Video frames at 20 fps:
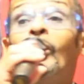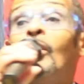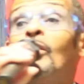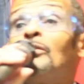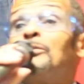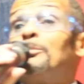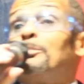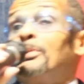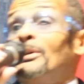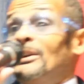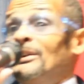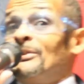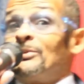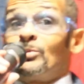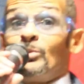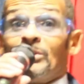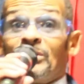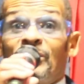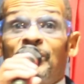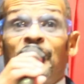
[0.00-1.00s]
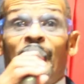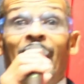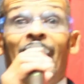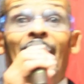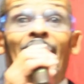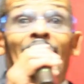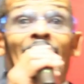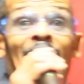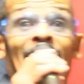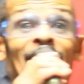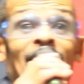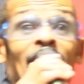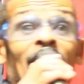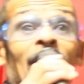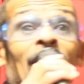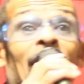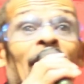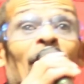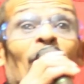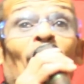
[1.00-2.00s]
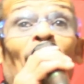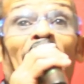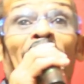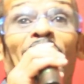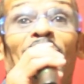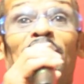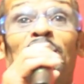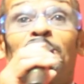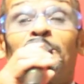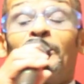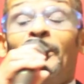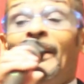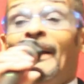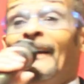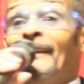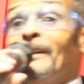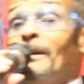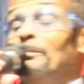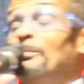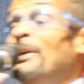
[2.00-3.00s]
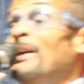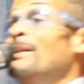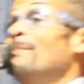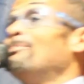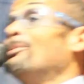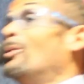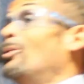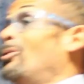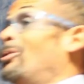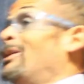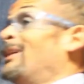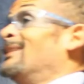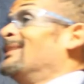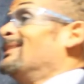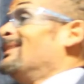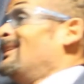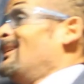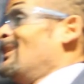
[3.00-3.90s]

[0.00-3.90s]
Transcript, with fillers: those bullets was flying and when they were spraying, the people who didn't